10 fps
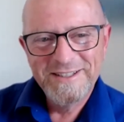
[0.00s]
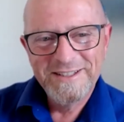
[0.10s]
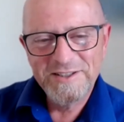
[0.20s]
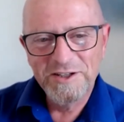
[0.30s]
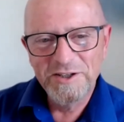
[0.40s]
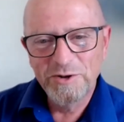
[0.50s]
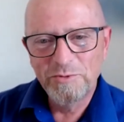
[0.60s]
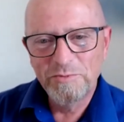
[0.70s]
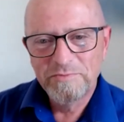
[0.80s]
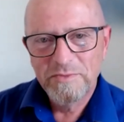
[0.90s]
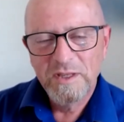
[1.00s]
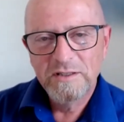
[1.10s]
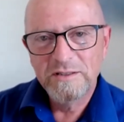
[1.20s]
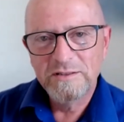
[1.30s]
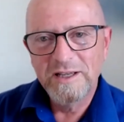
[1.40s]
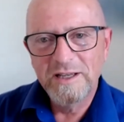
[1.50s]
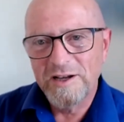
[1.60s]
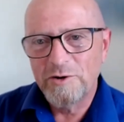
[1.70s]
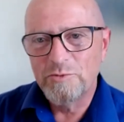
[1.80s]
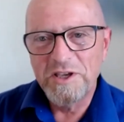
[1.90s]
So that's
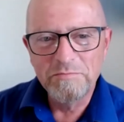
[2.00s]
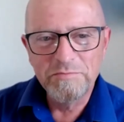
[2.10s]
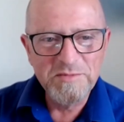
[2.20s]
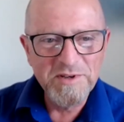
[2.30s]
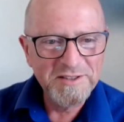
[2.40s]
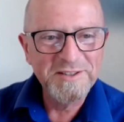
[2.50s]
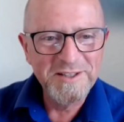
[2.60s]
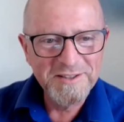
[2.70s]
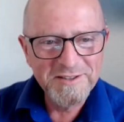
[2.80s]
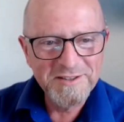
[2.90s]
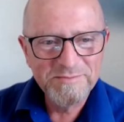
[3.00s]
how we implemented it.